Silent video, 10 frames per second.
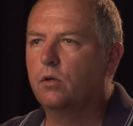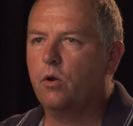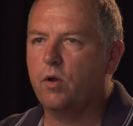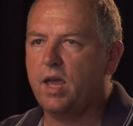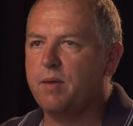
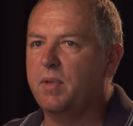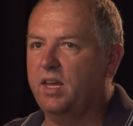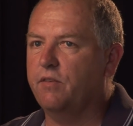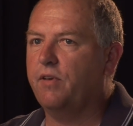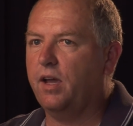create
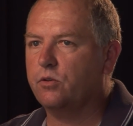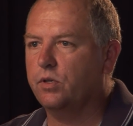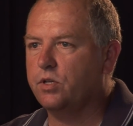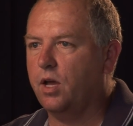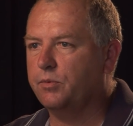
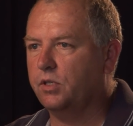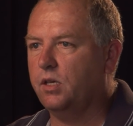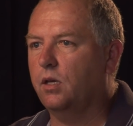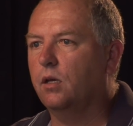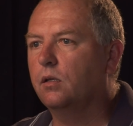manufacturing jobs
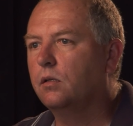again.